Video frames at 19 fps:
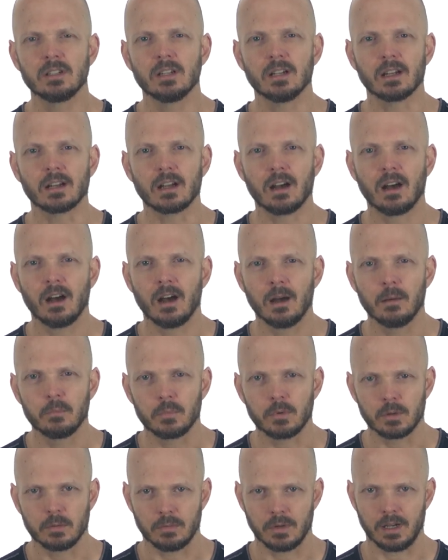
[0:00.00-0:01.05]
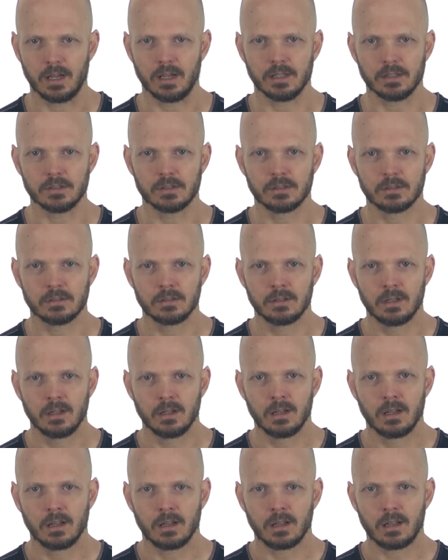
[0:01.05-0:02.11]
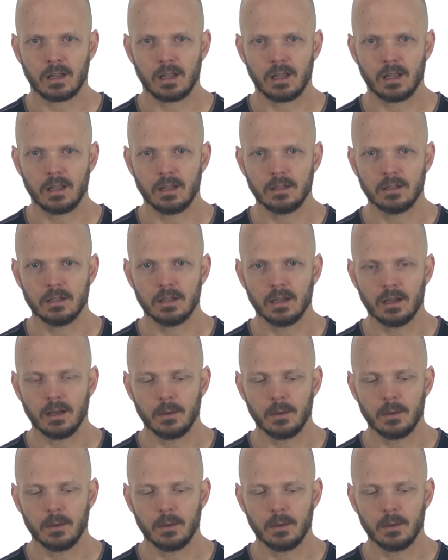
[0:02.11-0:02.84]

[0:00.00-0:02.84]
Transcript: and a compromise. And